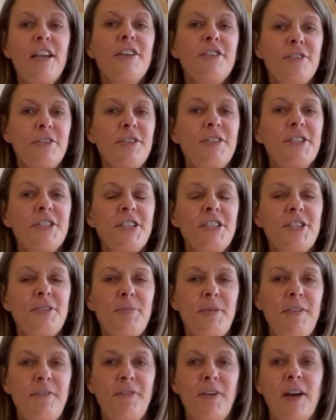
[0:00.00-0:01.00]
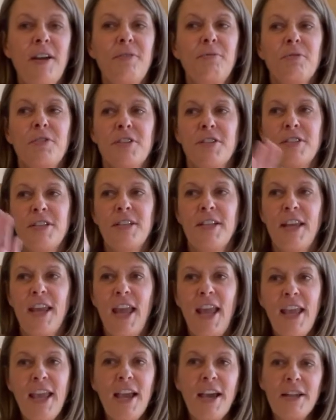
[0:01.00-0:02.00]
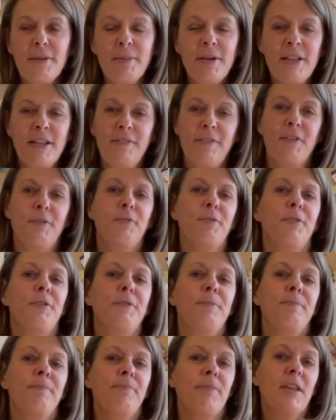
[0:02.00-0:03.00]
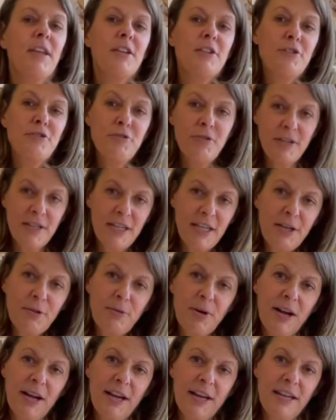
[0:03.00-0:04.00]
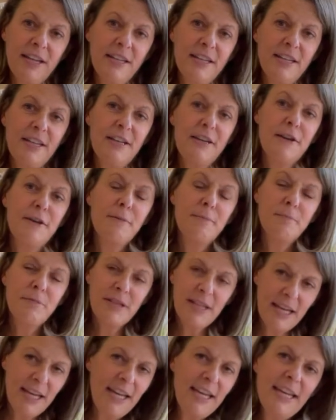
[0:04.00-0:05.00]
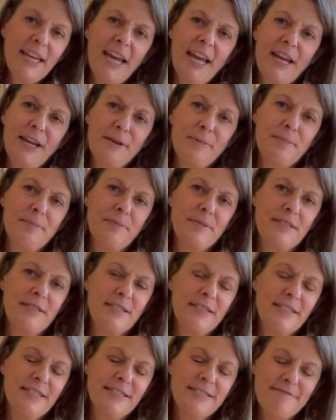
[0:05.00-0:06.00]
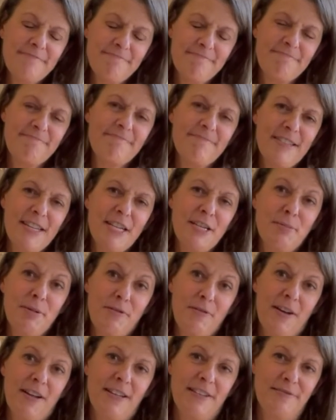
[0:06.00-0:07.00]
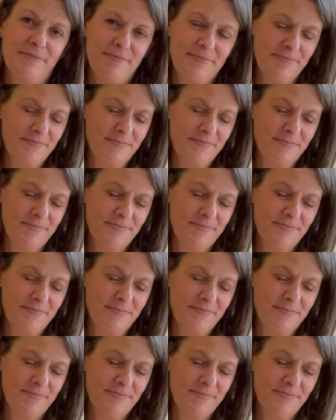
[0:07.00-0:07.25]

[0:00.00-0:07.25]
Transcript: So it's gonna be fun. We're just gonna hang out in my living room, drinking wine, playing games. It'll be fun.